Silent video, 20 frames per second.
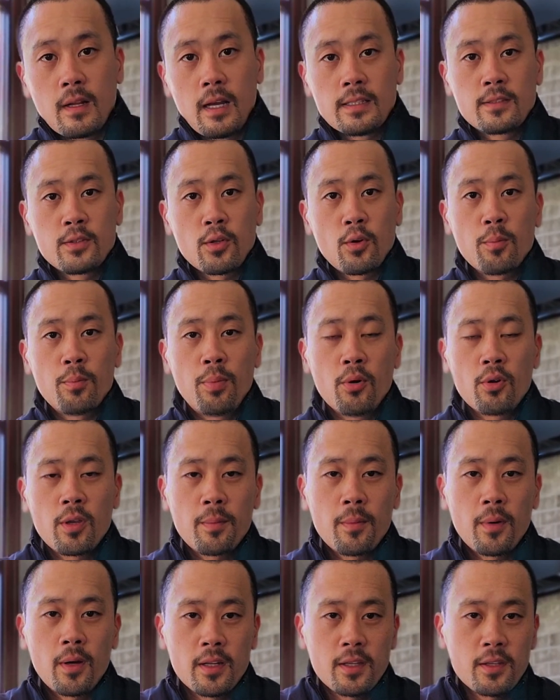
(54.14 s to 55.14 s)
sold
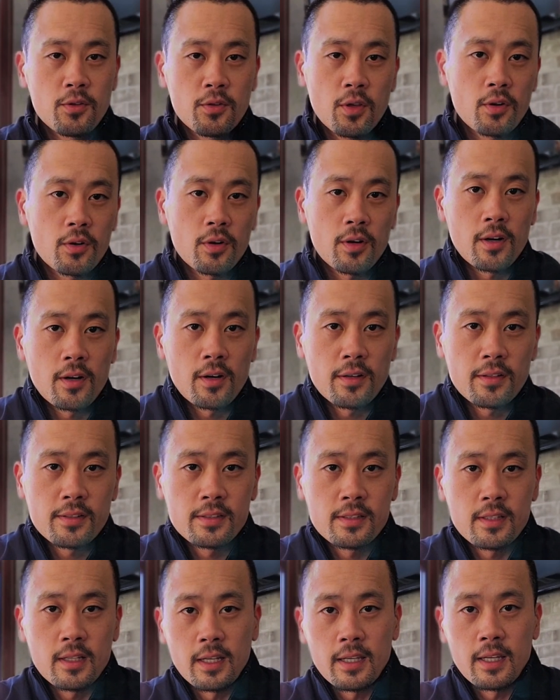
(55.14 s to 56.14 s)
Pokemon and Yu-Gi-Oh
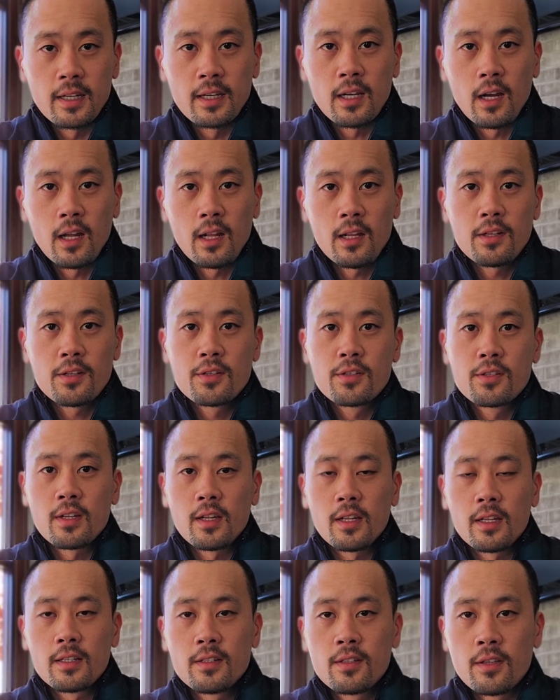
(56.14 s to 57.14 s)
cards like in college,
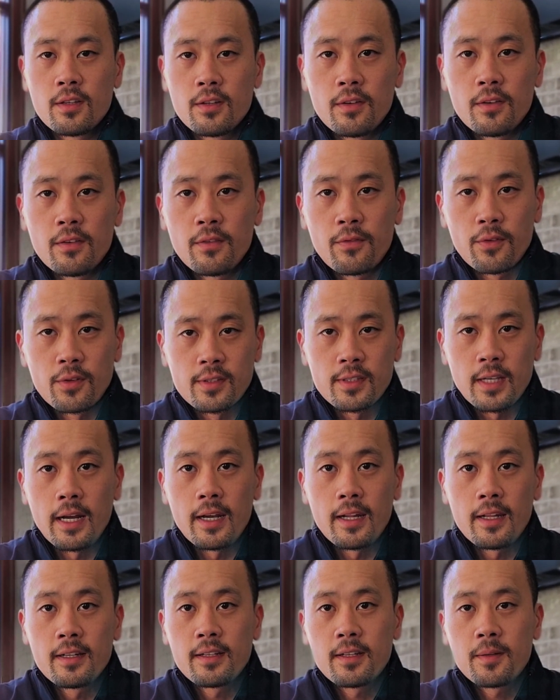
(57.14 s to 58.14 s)
like for
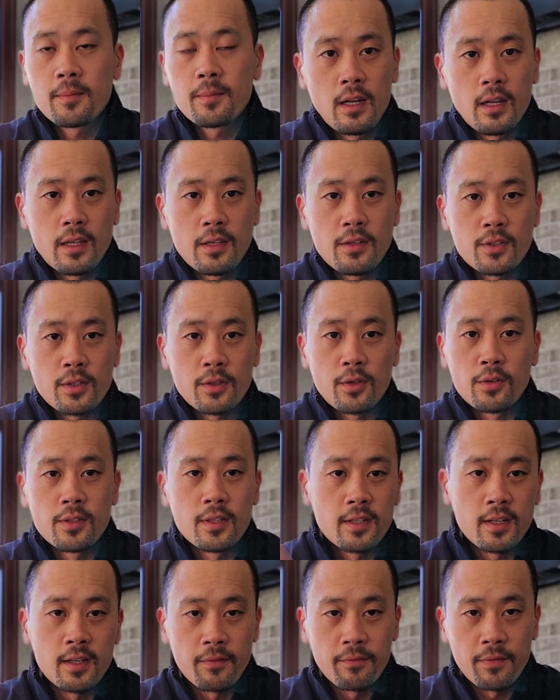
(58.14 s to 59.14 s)
side income. I used to go
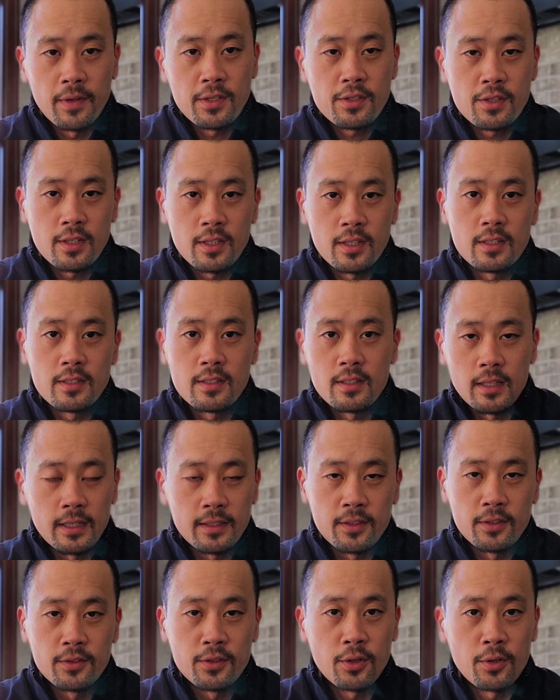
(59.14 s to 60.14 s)
to conventions, like
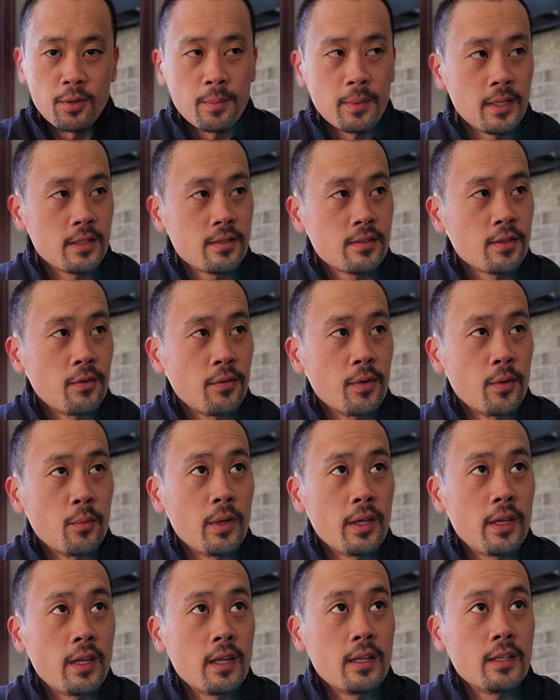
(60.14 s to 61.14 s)
the tournaments over the
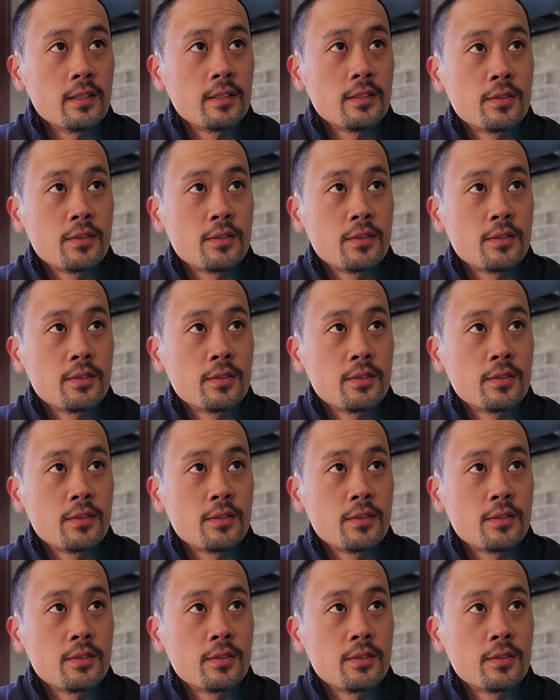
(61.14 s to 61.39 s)
weekends